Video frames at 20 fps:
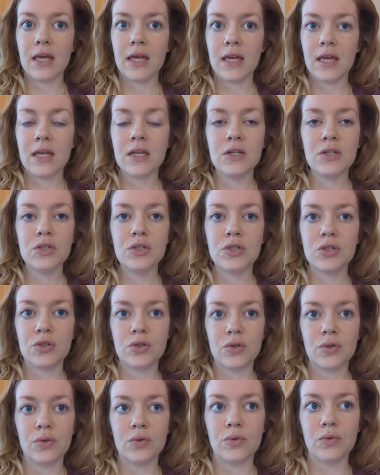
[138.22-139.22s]

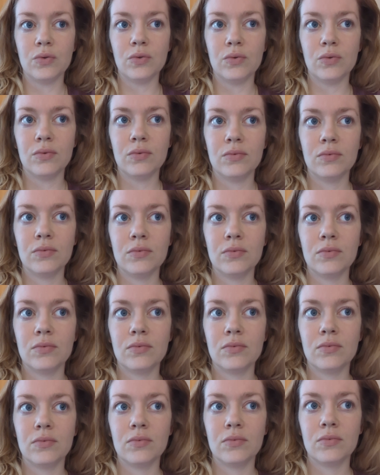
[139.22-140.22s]
into
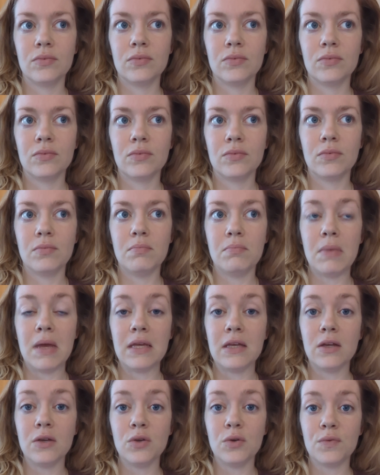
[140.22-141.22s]

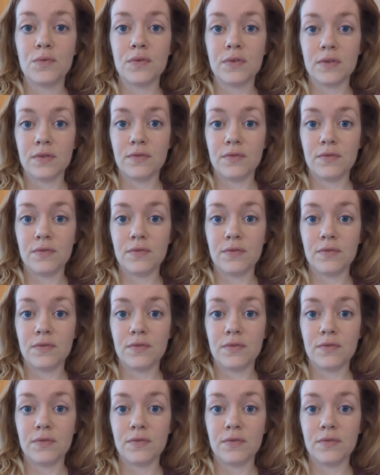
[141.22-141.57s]
making you f-